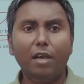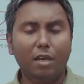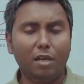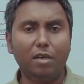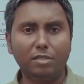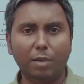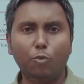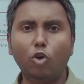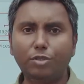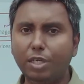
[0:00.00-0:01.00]
uh, some
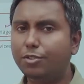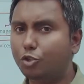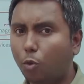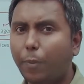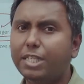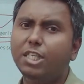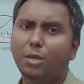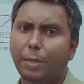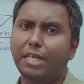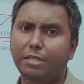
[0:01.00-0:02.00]
questions to purchasing
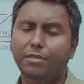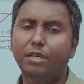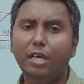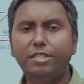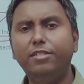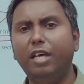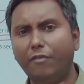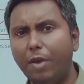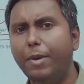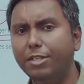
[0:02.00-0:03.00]
managers the
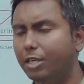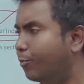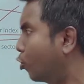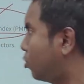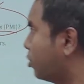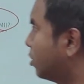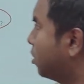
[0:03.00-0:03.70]
survey based approach